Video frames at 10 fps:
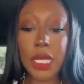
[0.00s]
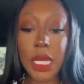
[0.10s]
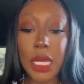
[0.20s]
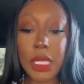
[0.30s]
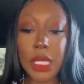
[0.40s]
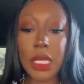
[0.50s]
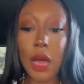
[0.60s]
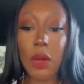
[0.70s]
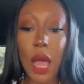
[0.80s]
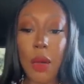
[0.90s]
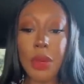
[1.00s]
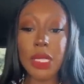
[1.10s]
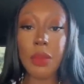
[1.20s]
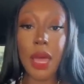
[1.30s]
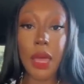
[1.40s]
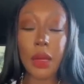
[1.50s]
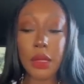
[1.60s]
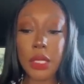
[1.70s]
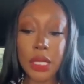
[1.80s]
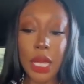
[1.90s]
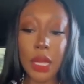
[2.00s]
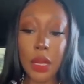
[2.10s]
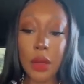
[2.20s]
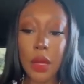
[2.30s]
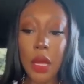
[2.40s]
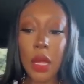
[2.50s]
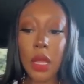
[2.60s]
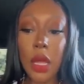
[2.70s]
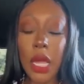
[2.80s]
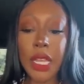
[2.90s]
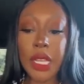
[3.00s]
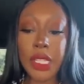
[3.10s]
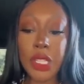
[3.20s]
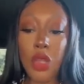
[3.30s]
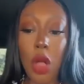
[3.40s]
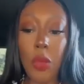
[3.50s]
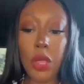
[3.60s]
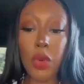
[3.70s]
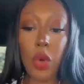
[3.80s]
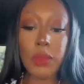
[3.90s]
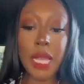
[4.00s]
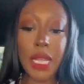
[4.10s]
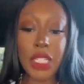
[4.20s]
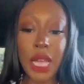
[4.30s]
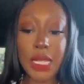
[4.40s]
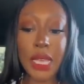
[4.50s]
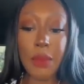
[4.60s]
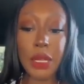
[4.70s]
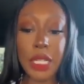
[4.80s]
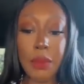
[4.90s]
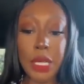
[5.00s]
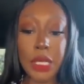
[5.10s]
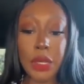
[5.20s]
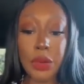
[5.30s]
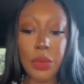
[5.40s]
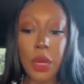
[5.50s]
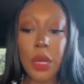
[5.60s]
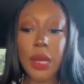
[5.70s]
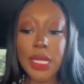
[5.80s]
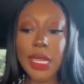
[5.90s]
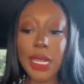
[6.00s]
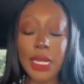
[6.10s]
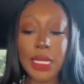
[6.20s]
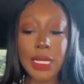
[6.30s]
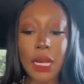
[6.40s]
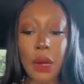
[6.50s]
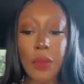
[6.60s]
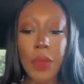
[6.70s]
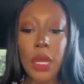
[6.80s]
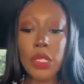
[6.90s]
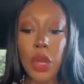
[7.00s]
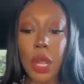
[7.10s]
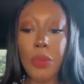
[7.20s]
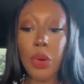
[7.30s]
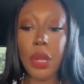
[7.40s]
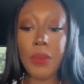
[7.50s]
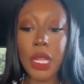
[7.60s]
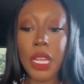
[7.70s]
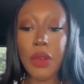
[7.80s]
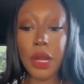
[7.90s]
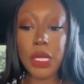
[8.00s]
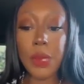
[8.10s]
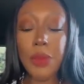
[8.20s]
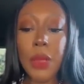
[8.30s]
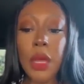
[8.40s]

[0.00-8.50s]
They said, is this song called Bustin' Back? She said, yeah. And does it start with who I'm taking shots at? Bitch, I'm busting you. They said, yeah, that's the song. So they pulled up the lyrics.